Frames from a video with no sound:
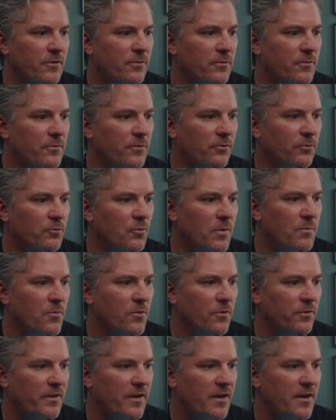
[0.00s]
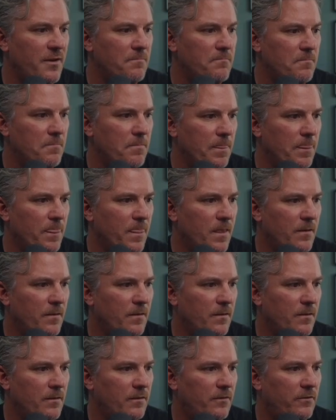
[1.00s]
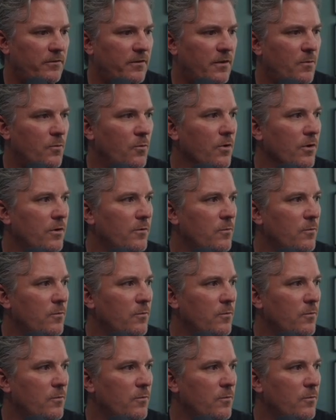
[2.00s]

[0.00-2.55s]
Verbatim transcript: to do this one more time. Send work